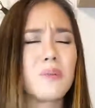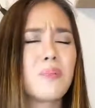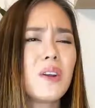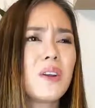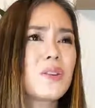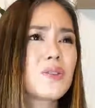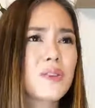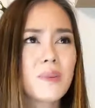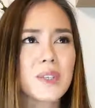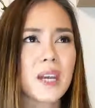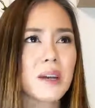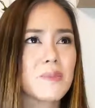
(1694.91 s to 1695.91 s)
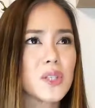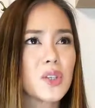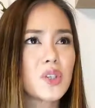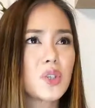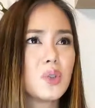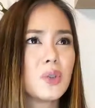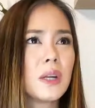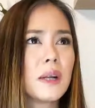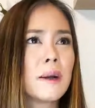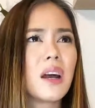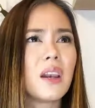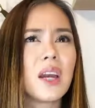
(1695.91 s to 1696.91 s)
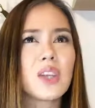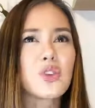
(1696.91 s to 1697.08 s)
but you know, sometimes I like